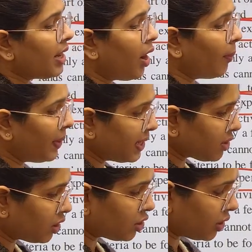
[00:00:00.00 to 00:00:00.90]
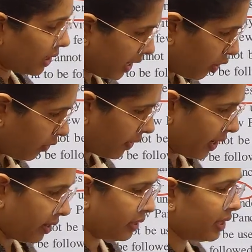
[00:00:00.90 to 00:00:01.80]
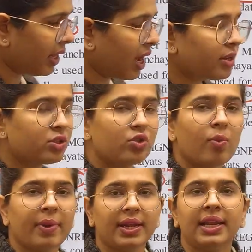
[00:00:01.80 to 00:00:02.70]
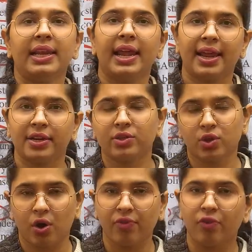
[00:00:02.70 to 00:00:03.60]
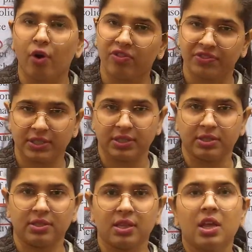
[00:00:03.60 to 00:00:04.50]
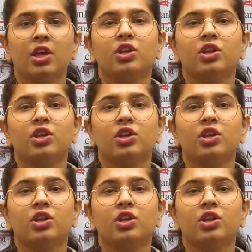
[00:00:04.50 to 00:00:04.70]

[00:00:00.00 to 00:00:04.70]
Now please also think over here, there are so many layers of officers.